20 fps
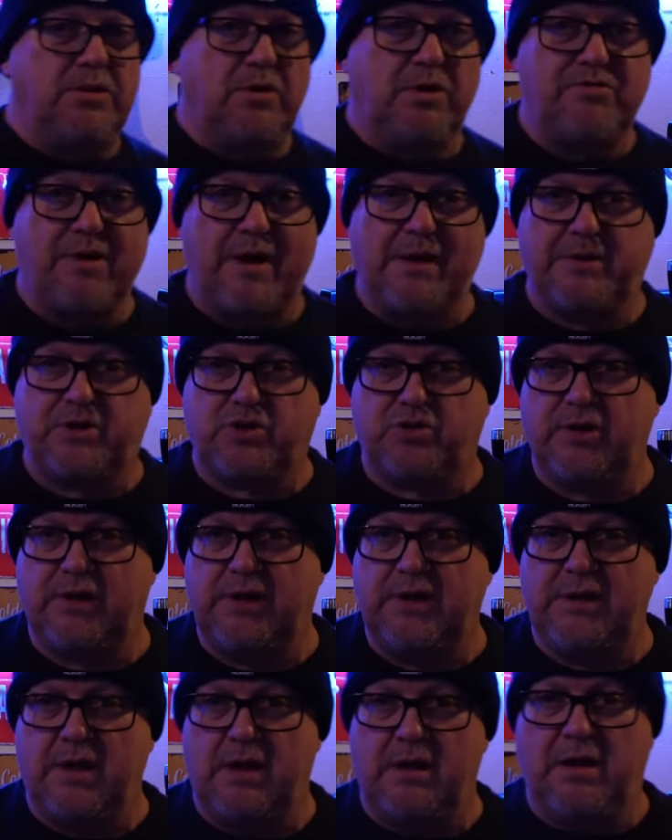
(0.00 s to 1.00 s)
do a great
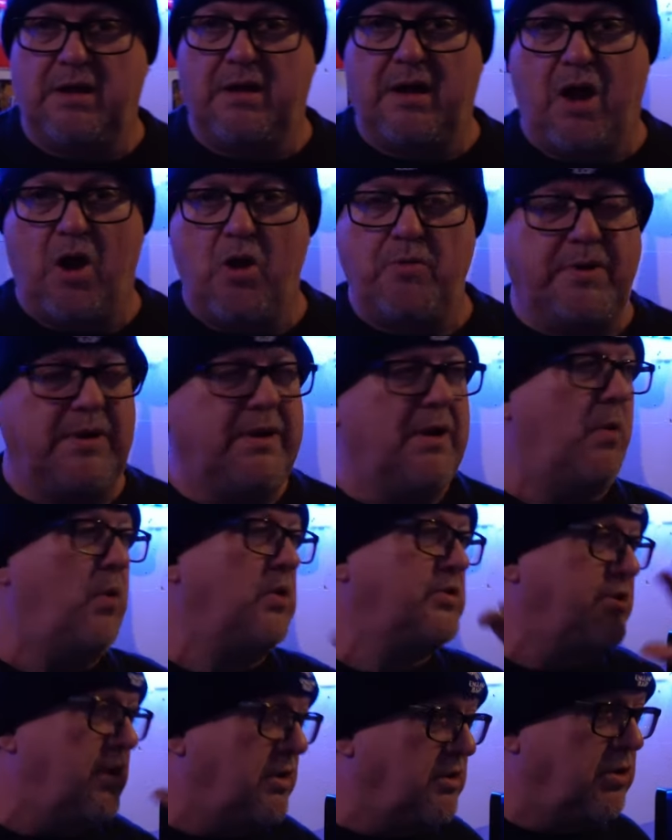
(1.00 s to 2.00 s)
tree uh, opening. I
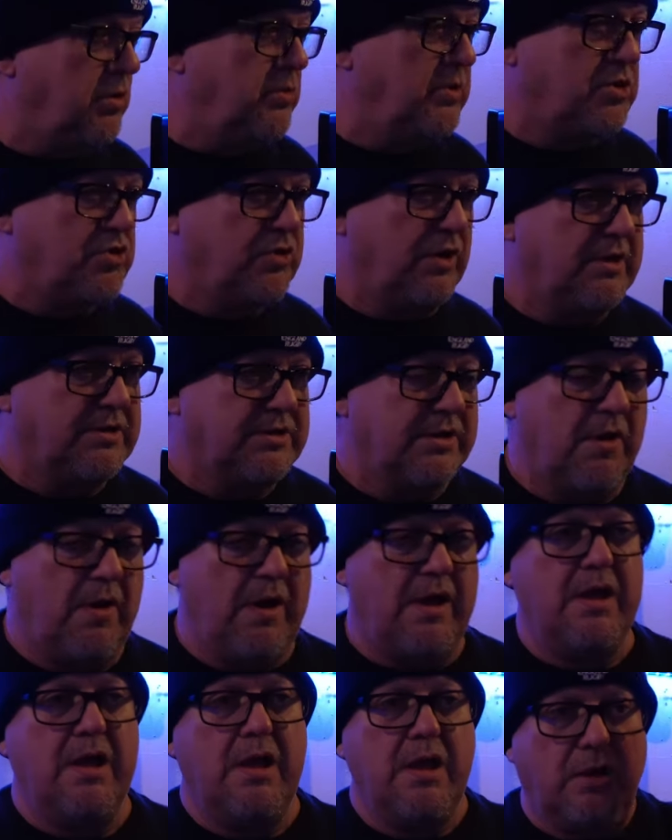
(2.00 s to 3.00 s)
wasn't going to do the tree
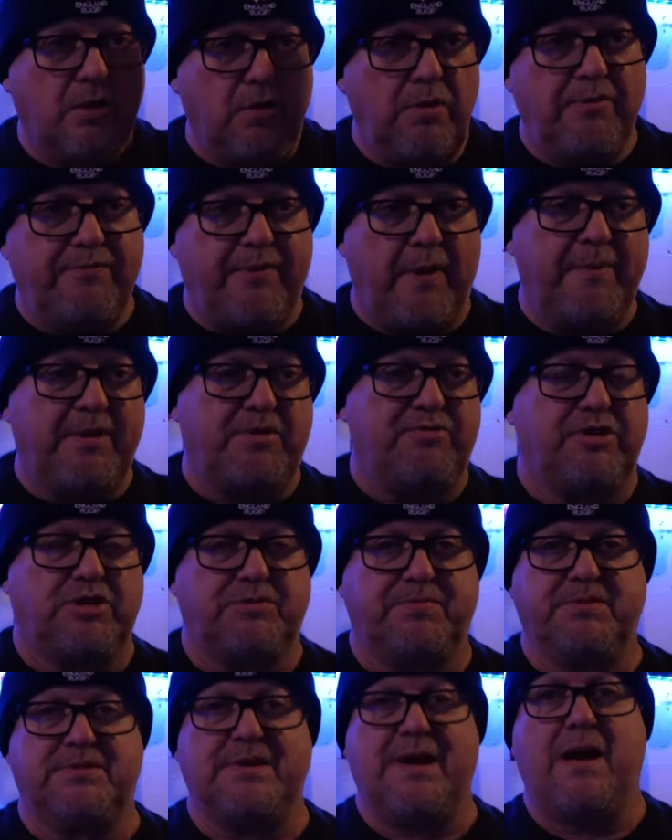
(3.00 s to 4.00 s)
tonight. Couldn't find my
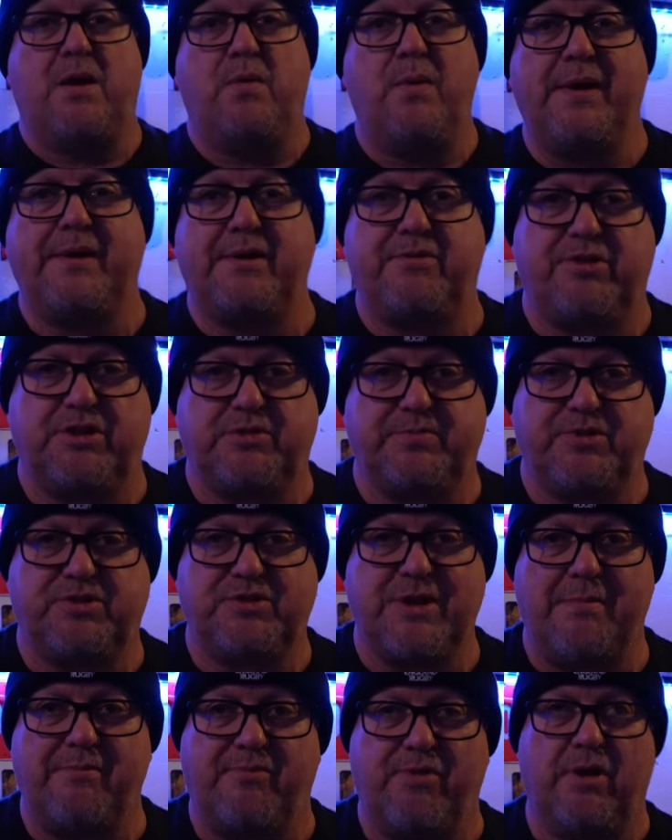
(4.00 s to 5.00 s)
Christmas out. I went to Christmas
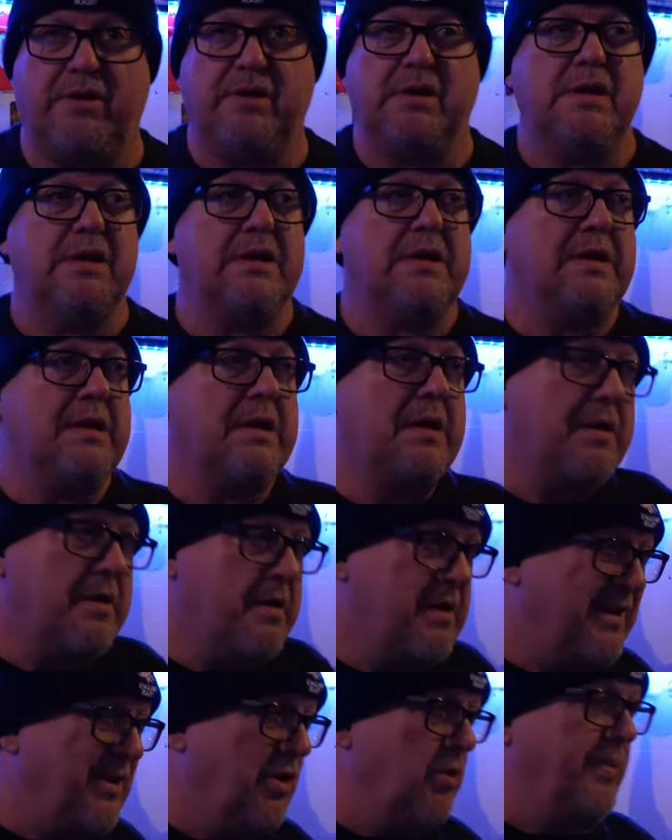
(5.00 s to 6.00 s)
jump run.
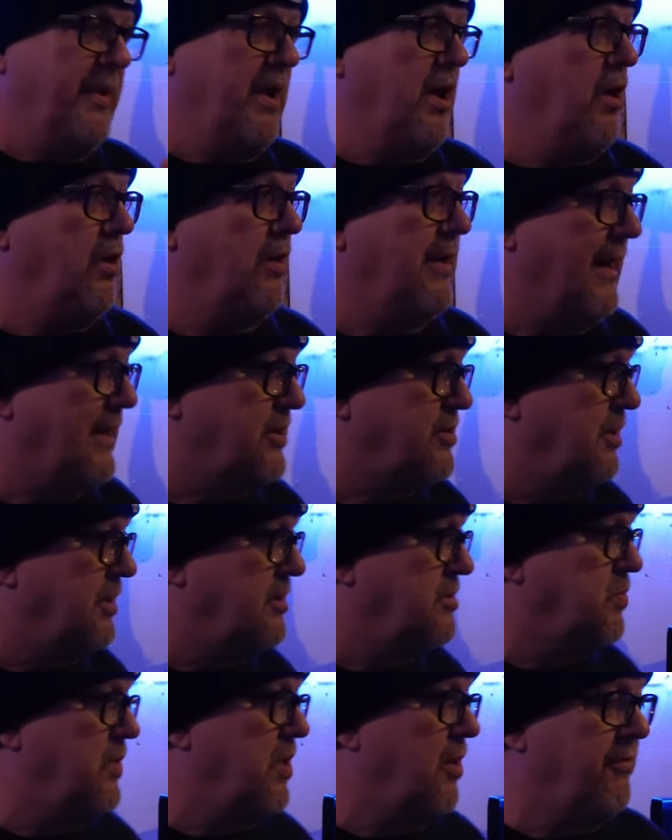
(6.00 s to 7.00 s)
A little bit early, actually,
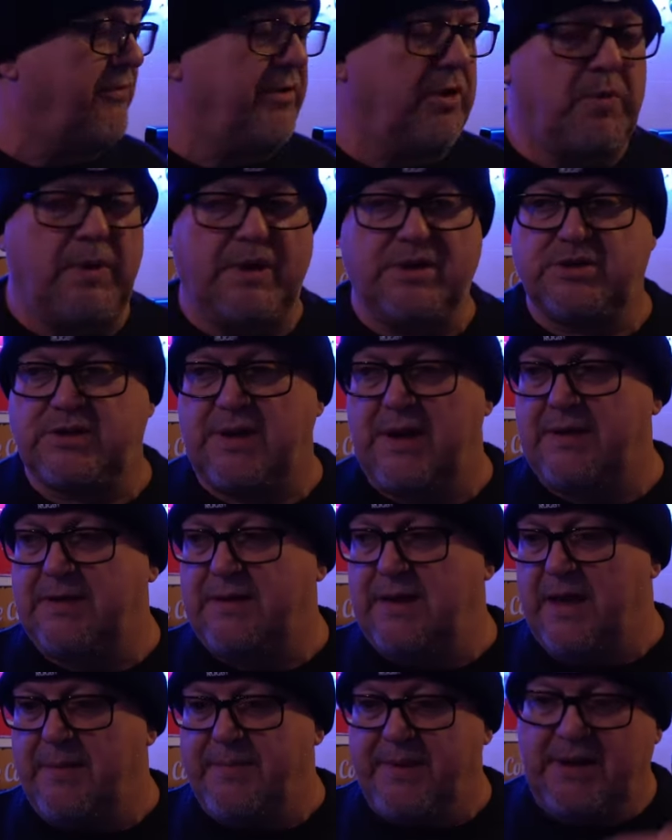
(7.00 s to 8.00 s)
because we've got a few weeks yet.
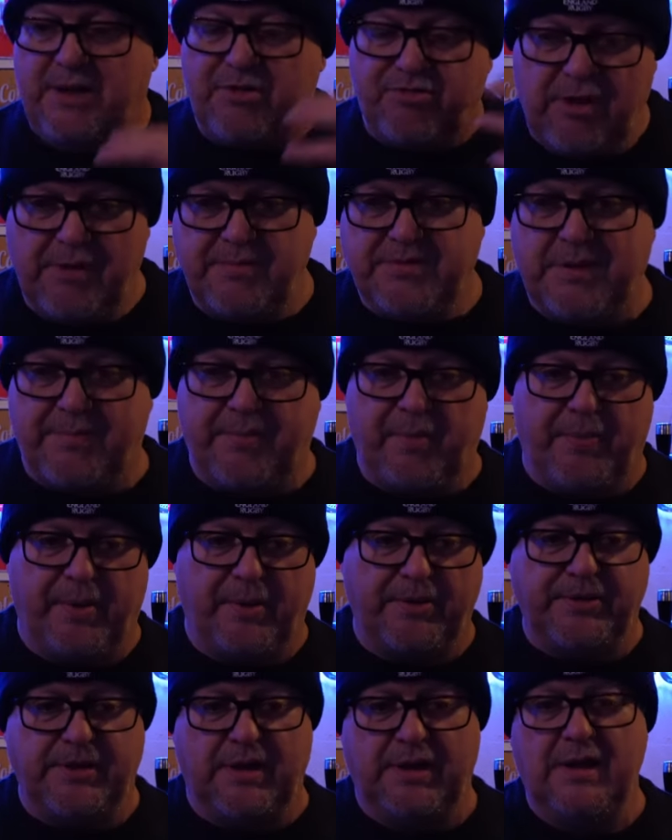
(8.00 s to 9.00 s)
Yeah, but it creeps up
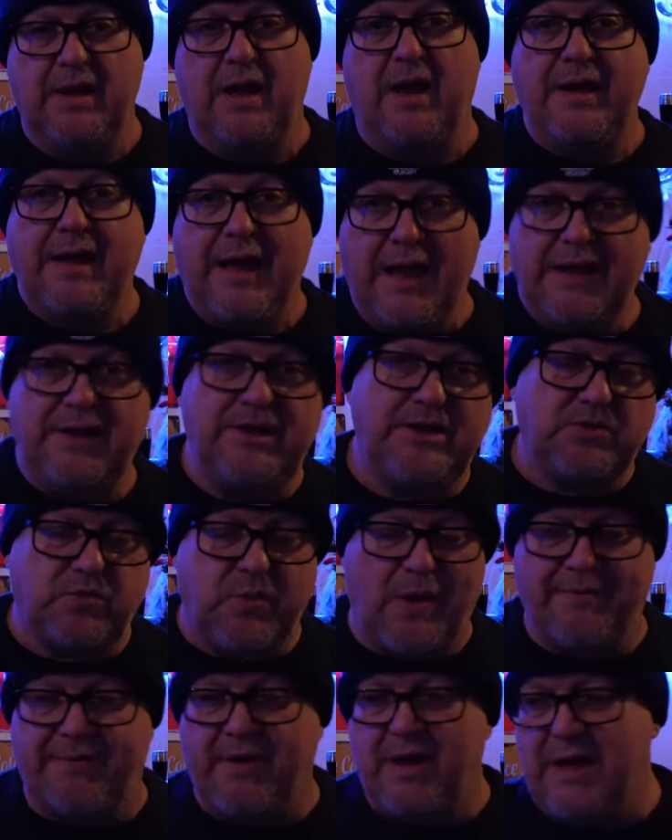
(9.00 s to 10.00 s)
upon you. I hate this
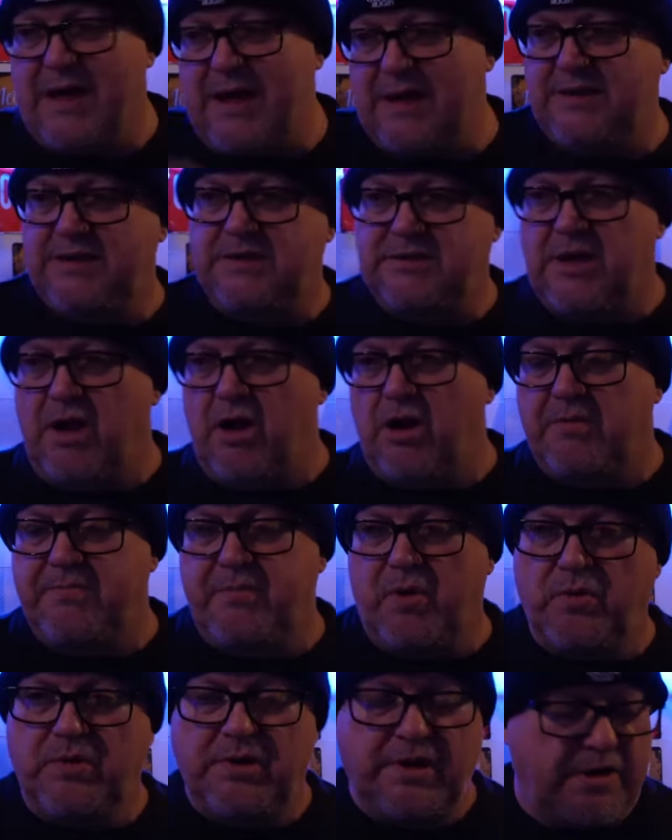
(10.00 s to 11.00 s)
weather. I hate the dark
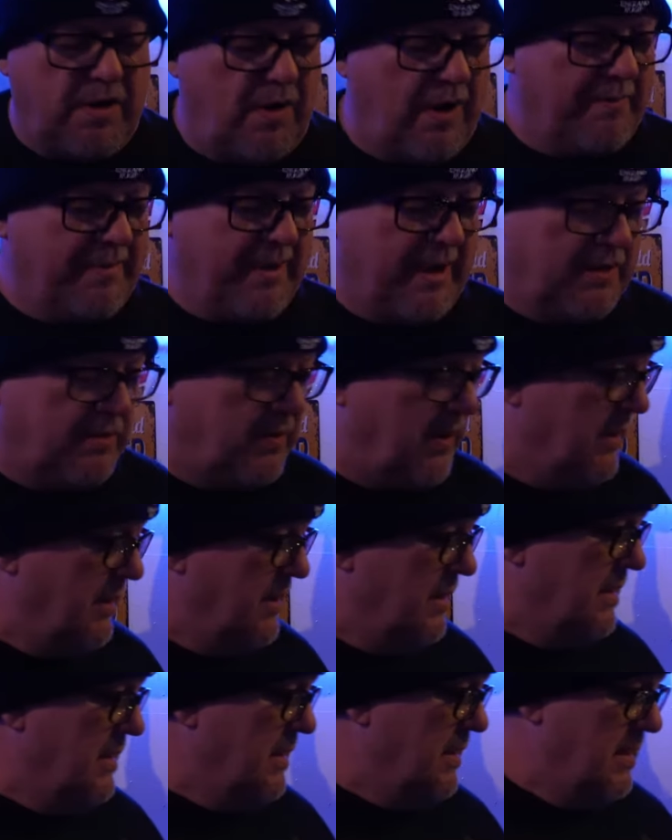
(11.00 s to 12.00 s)
morning and night. But anyway,
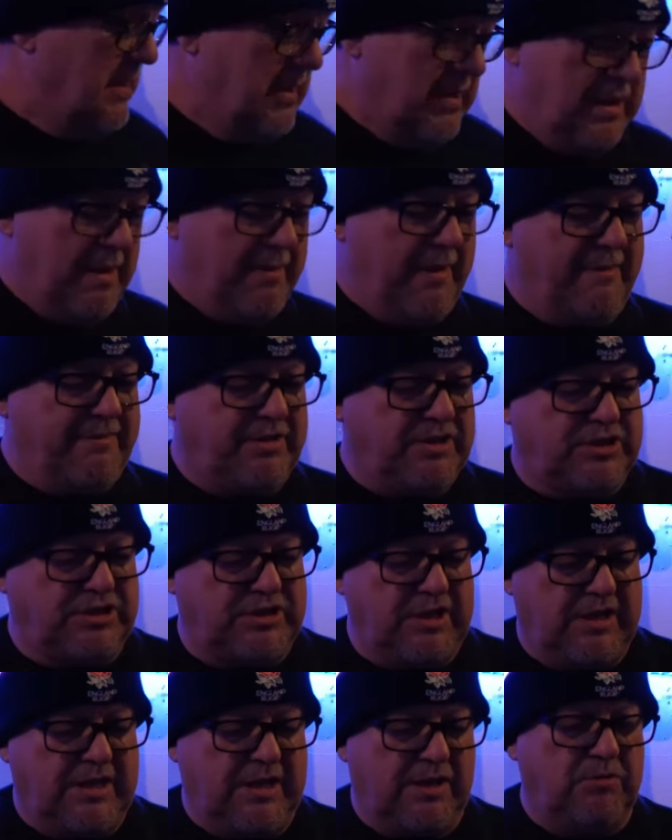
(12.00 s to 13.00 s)
I'm going to
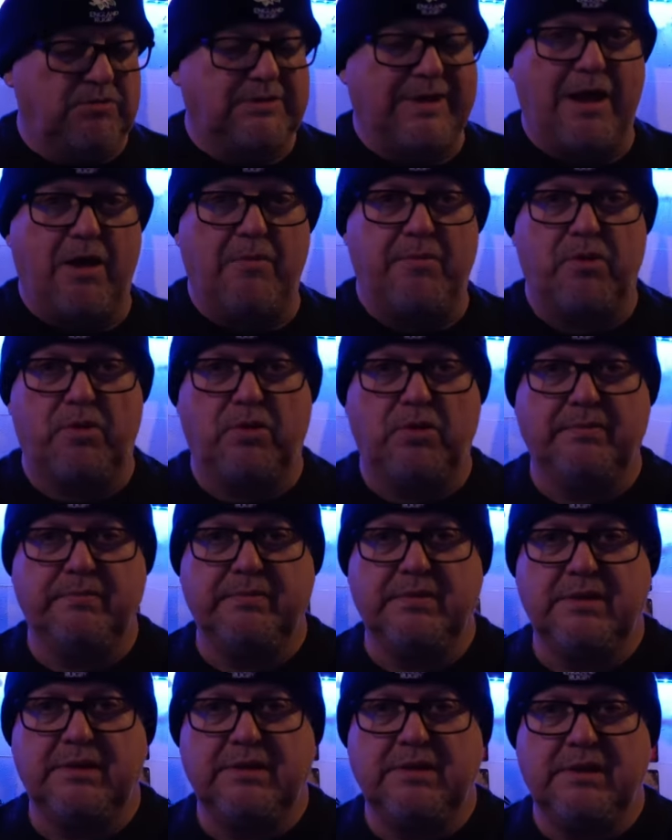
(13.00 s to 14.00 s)
sneaky little more.
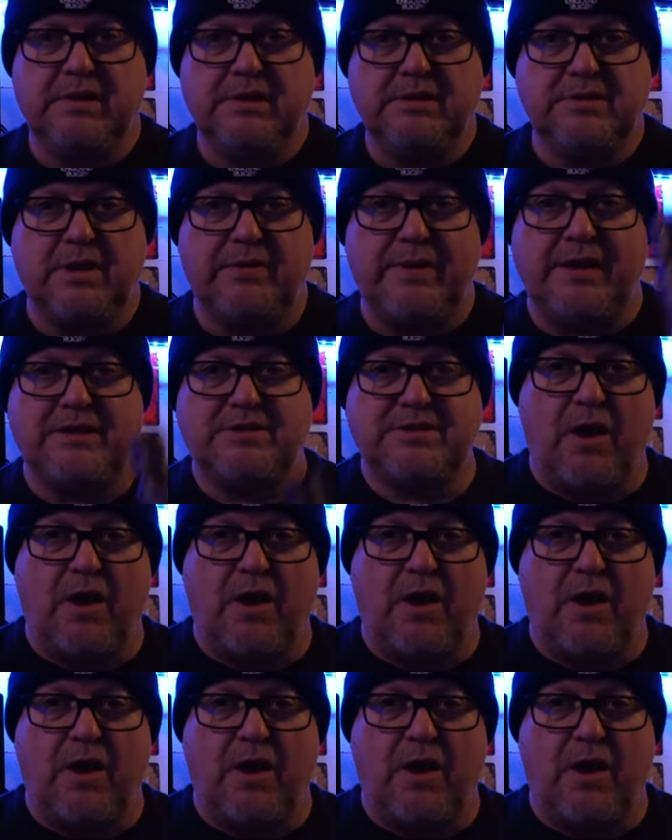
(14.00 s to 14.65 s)
So that's